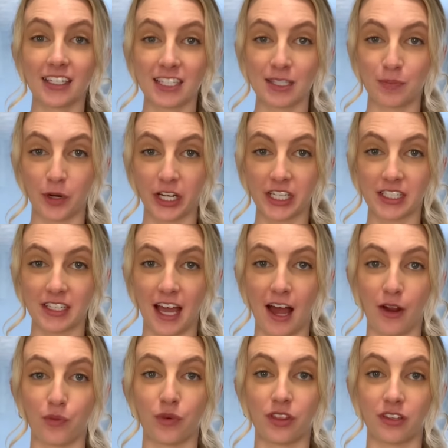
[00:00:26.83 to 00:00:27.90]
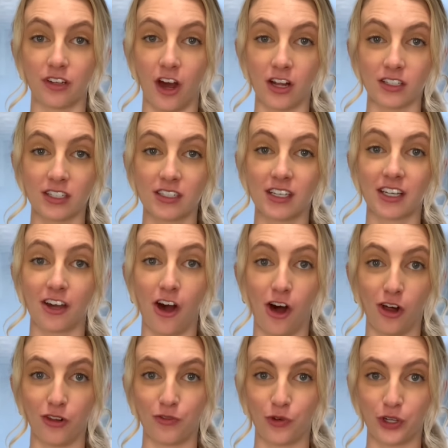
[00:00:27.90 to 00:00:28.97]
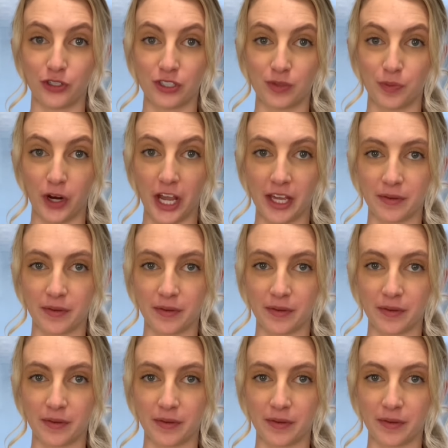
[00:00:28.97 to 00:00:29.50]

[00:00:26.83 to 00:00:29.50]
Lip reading: spray it down with nonstick olive oil spray.